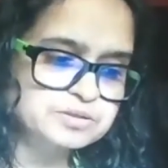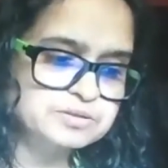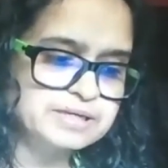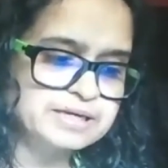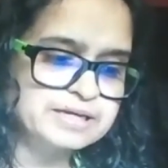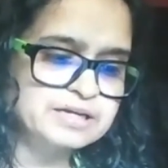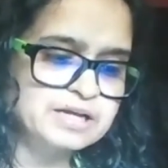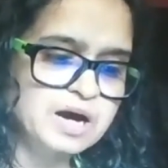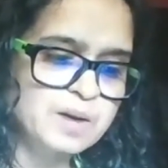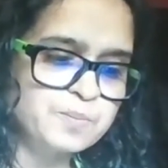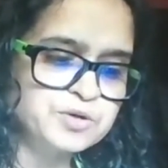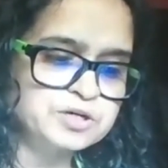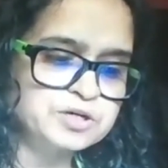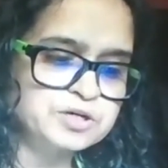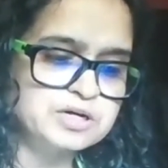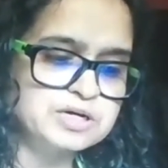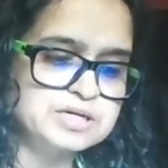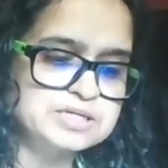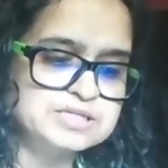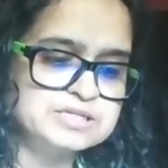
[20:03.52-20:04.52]
and upper
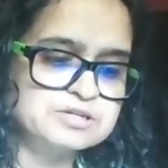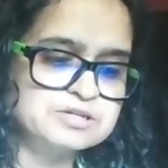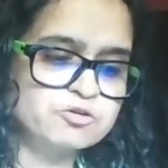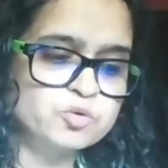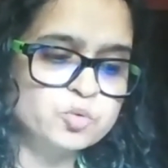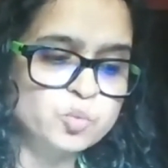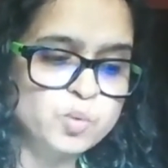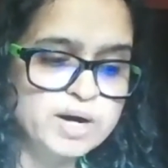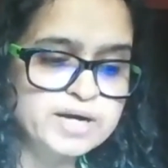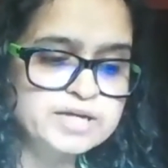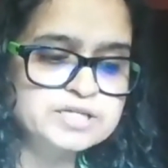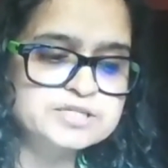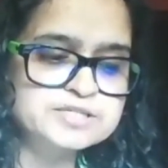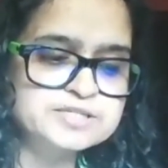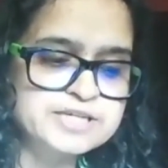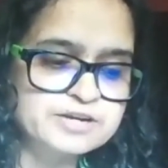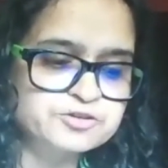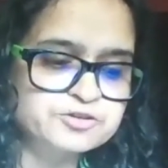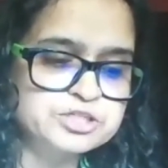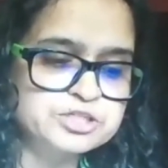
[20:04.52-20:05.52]
caste or white
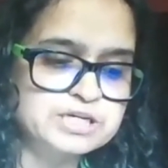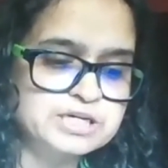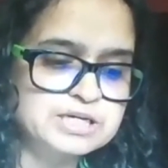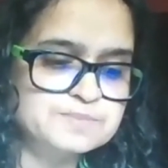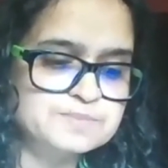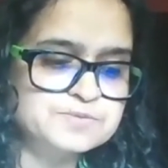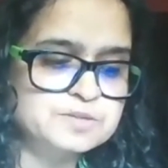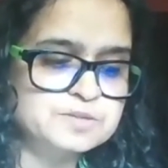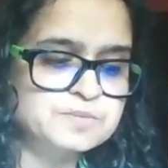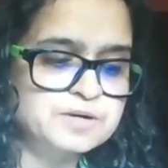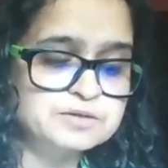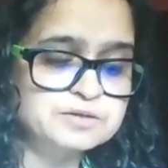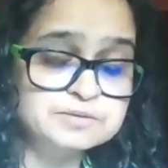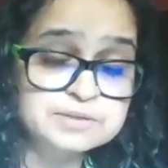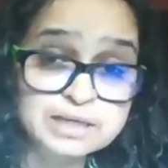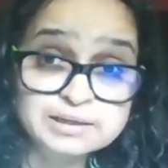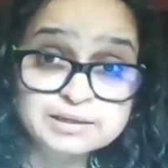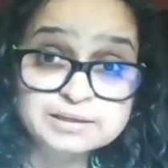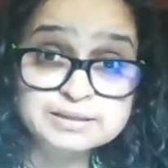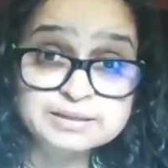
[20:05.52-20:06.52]
stereotypes about
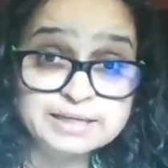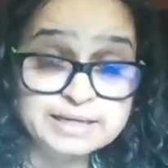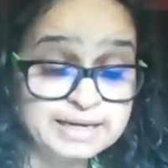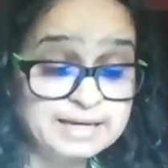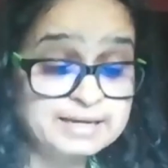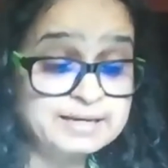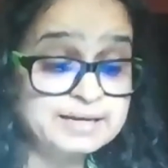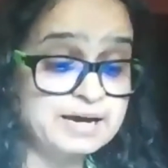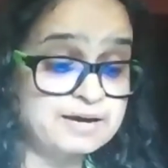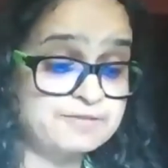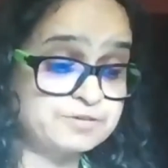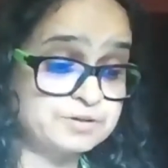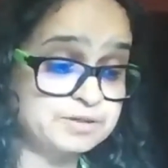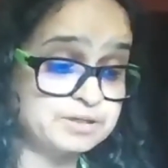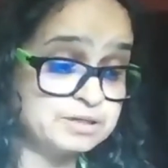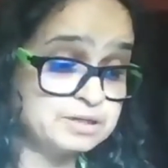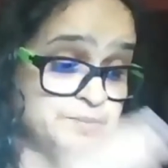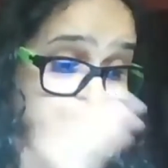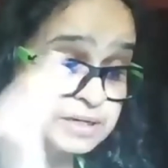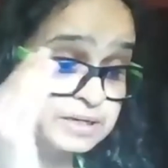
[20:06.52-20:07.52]
Dalit and
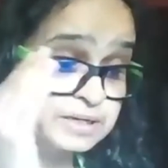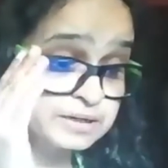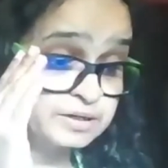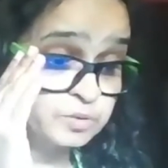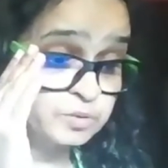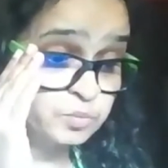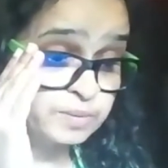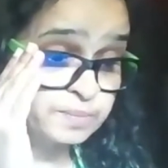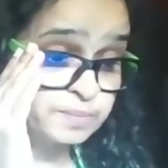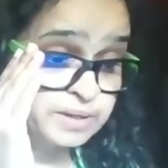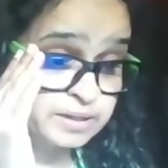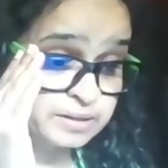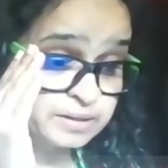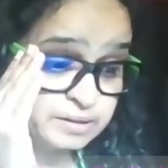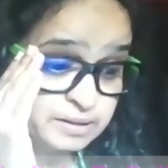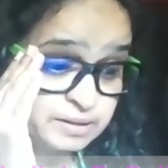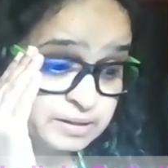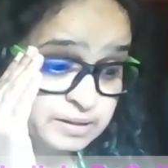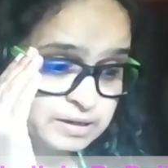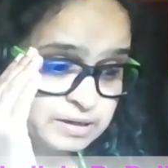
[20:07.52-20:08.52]
African American women
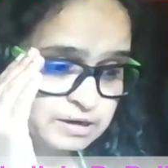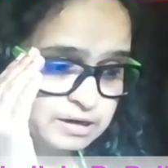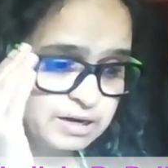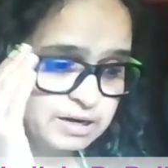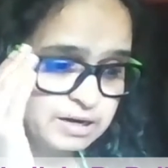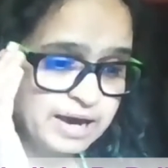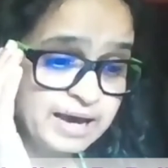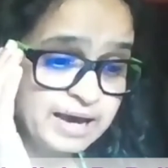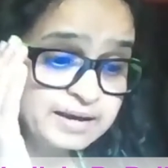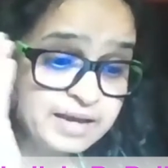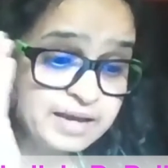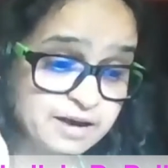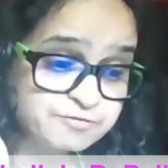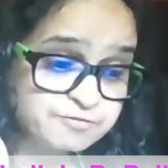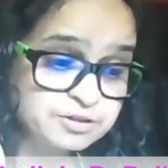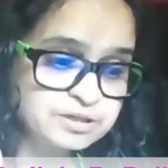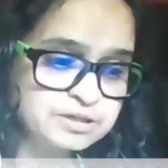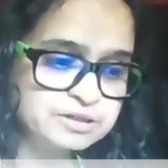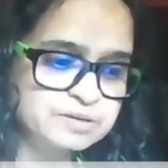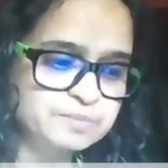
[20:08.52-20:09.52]
and
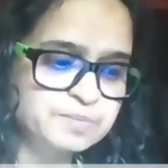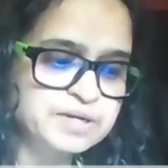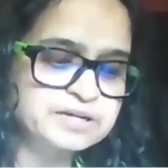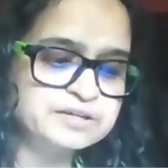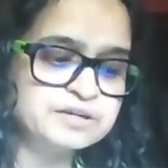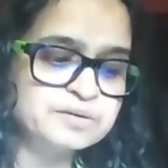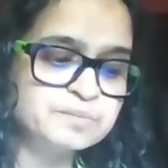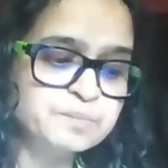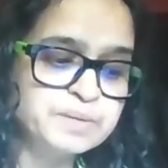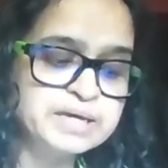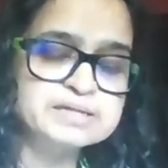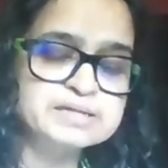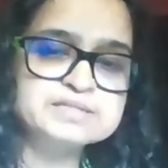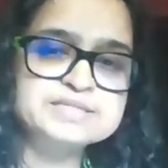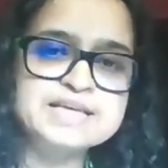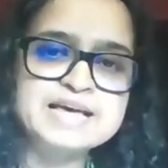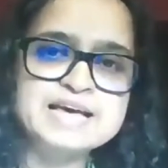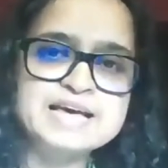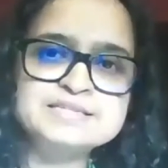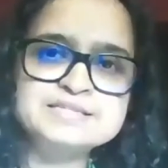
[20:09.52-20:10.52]
African American males
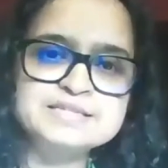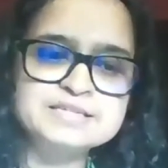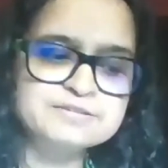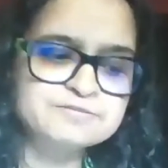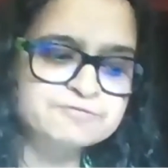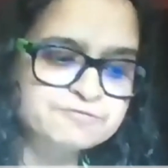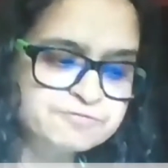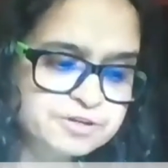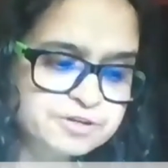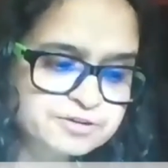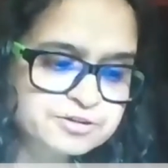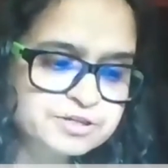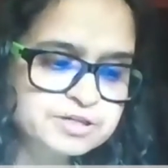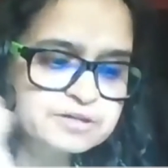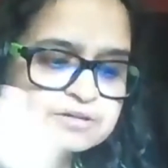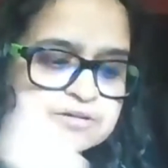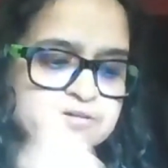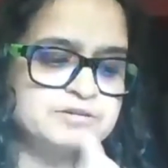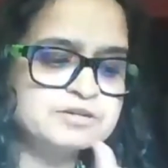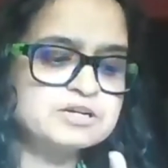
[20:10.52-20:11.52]
as
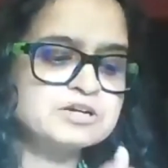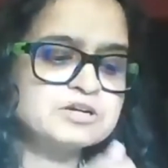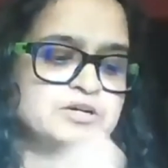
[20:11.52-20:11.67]
inferior,